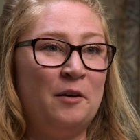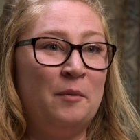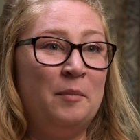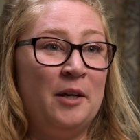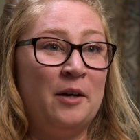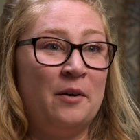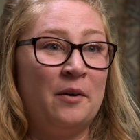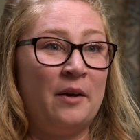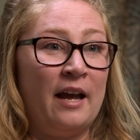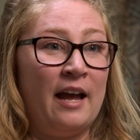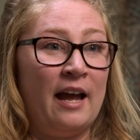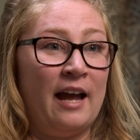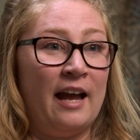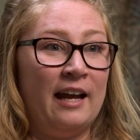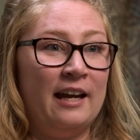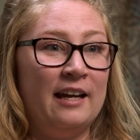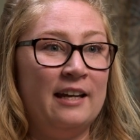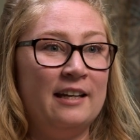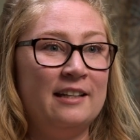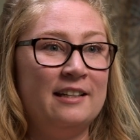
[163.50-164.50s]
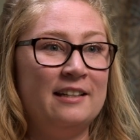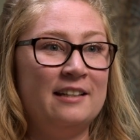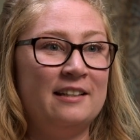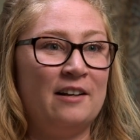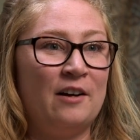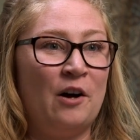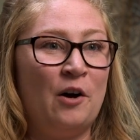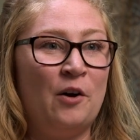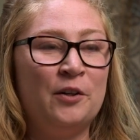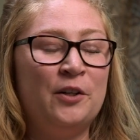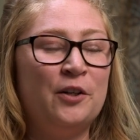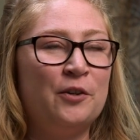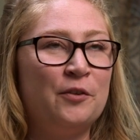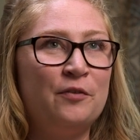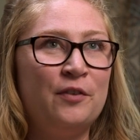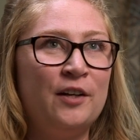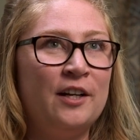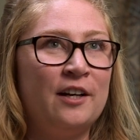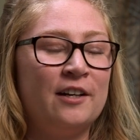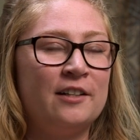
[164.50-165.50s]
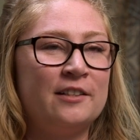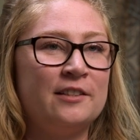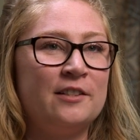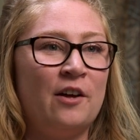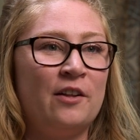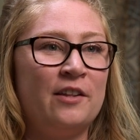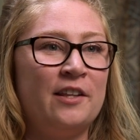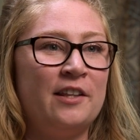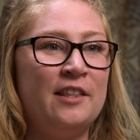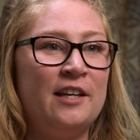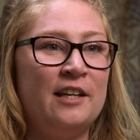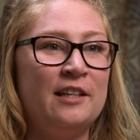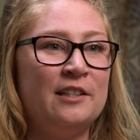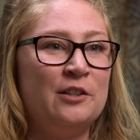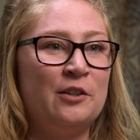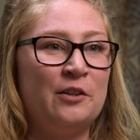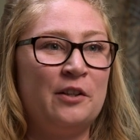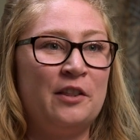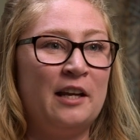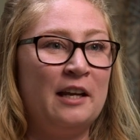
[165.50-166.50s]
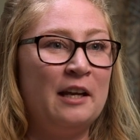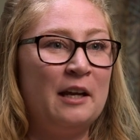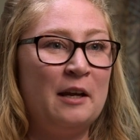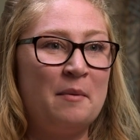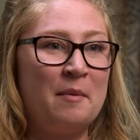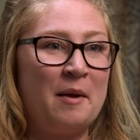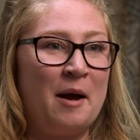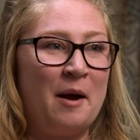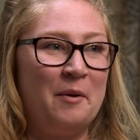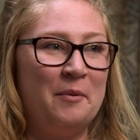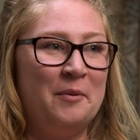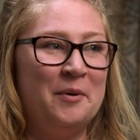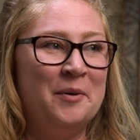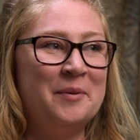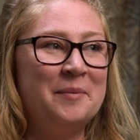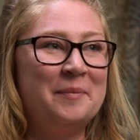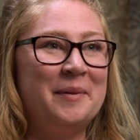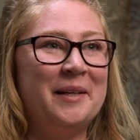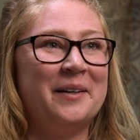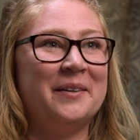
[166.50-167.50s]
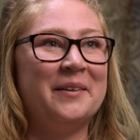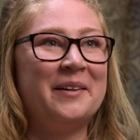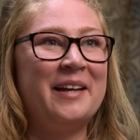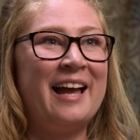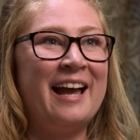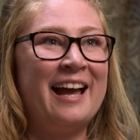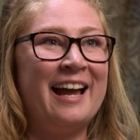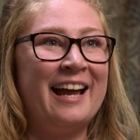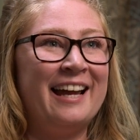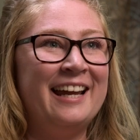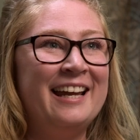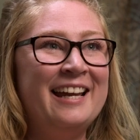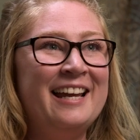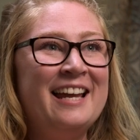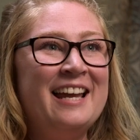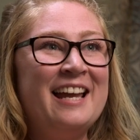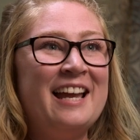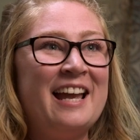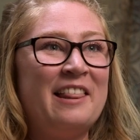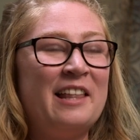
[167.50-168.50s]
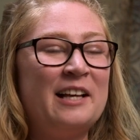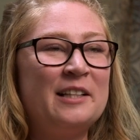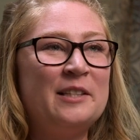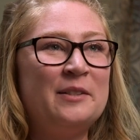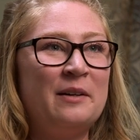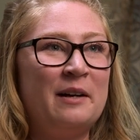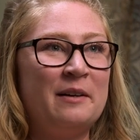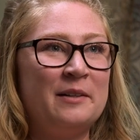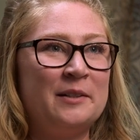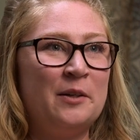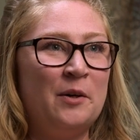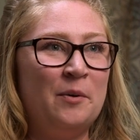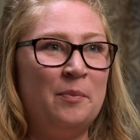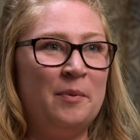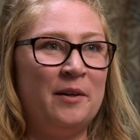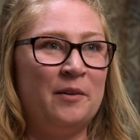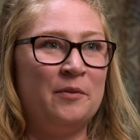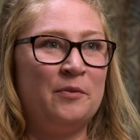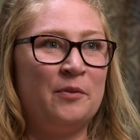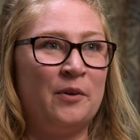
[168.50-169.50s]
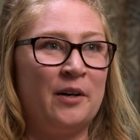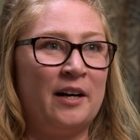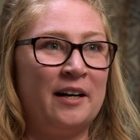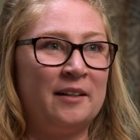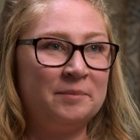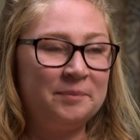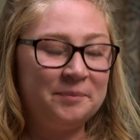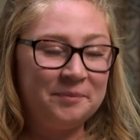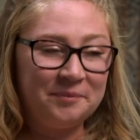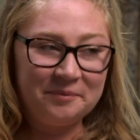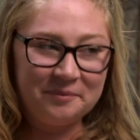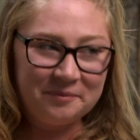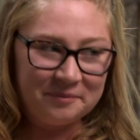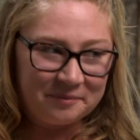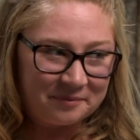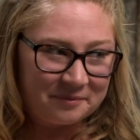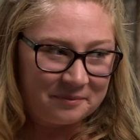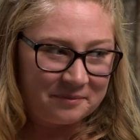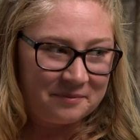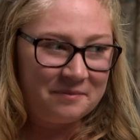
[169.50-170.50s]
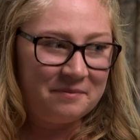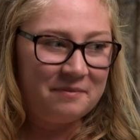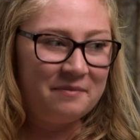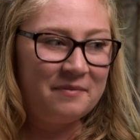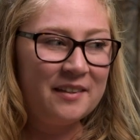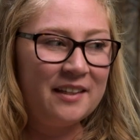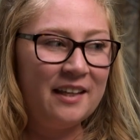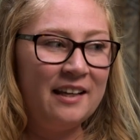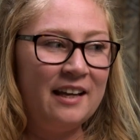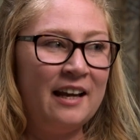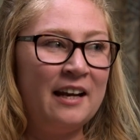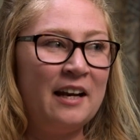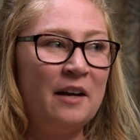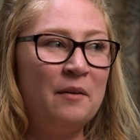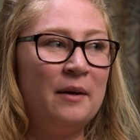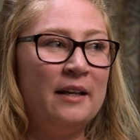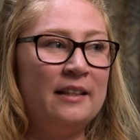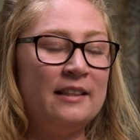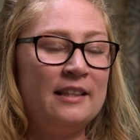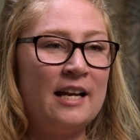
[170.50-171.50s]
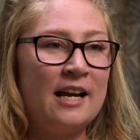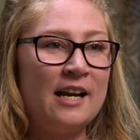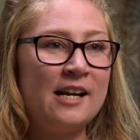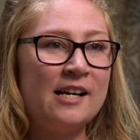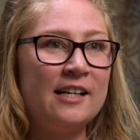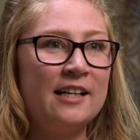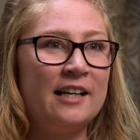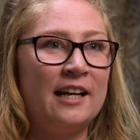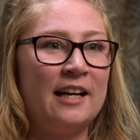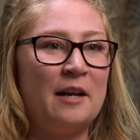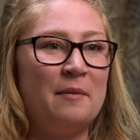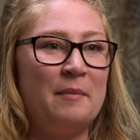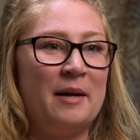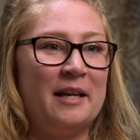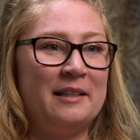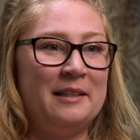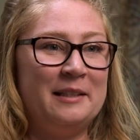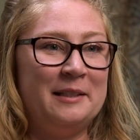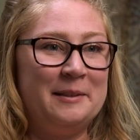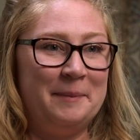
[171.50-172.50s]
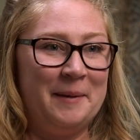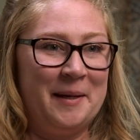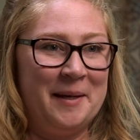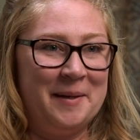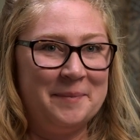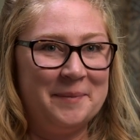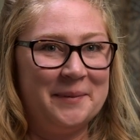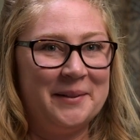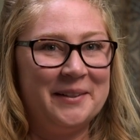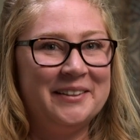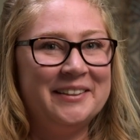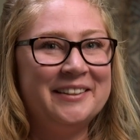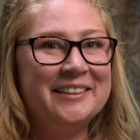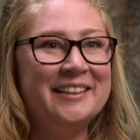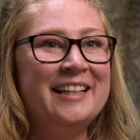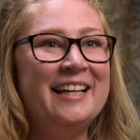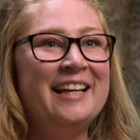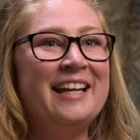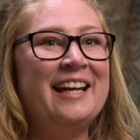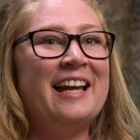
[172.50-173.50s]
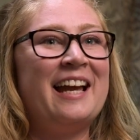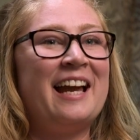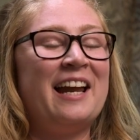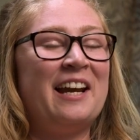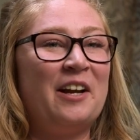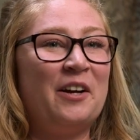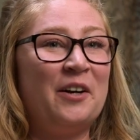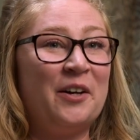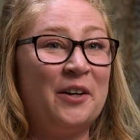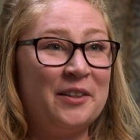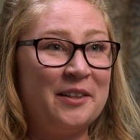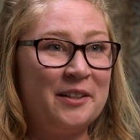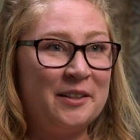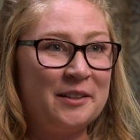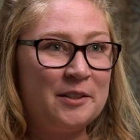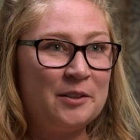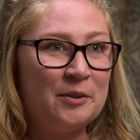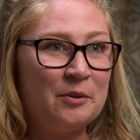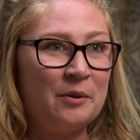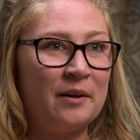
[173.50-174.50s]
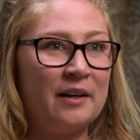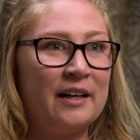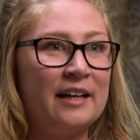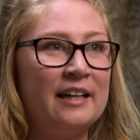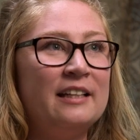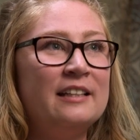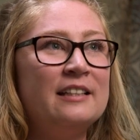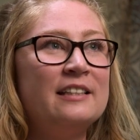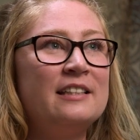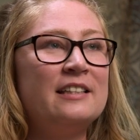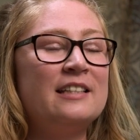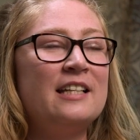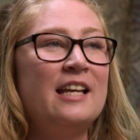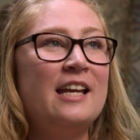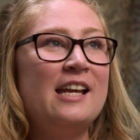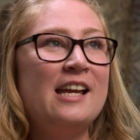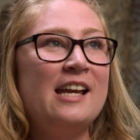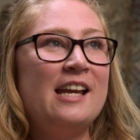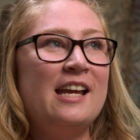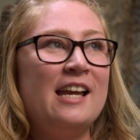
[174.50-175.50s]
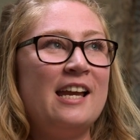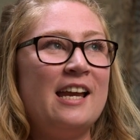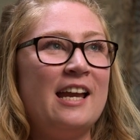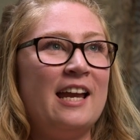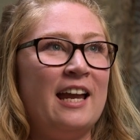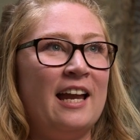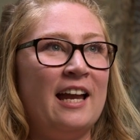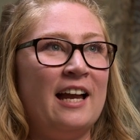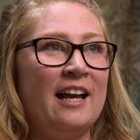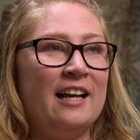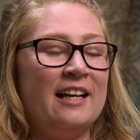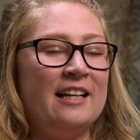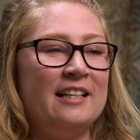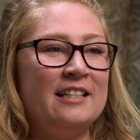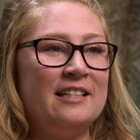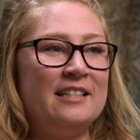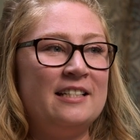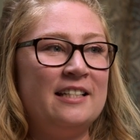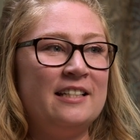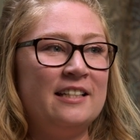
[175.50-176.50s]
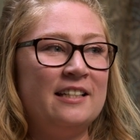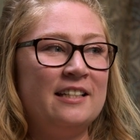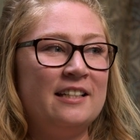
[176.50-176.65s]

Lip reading: be okay. All your fears, all the things you're thinking about will be okay. And that's what I was hoping for. And I went there and I met these people and I heard their stories and